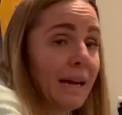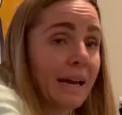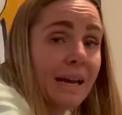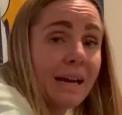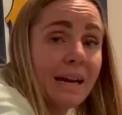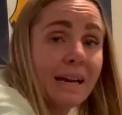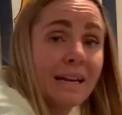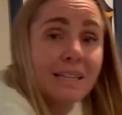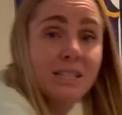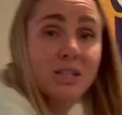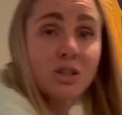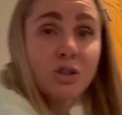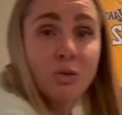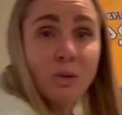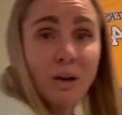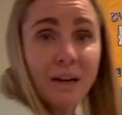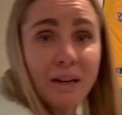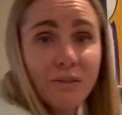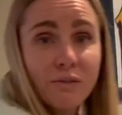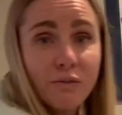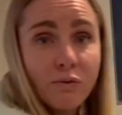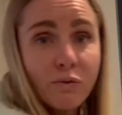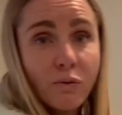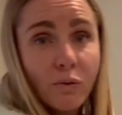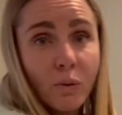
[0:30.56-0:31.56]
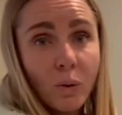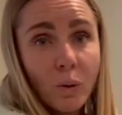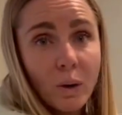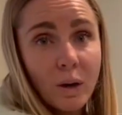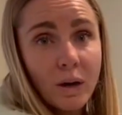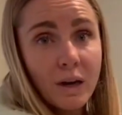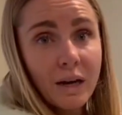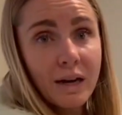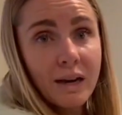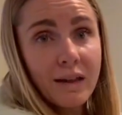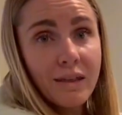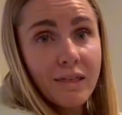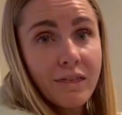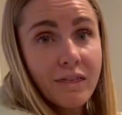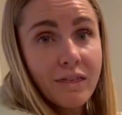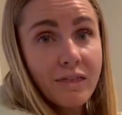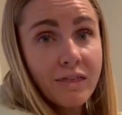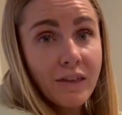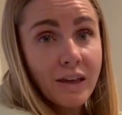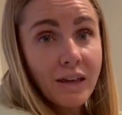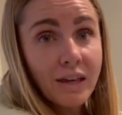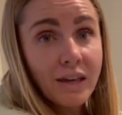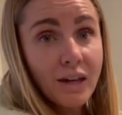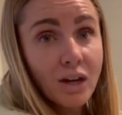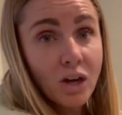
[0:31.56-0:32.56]
It is great for
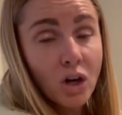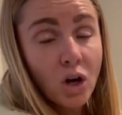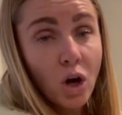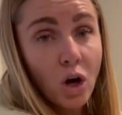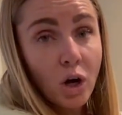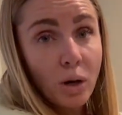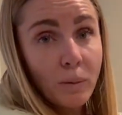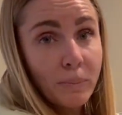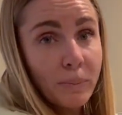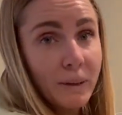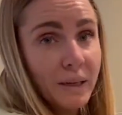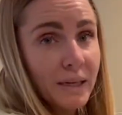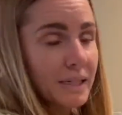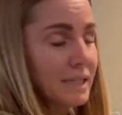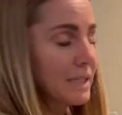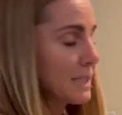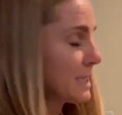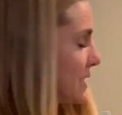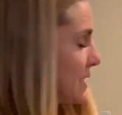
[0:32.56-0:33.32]
thick carpet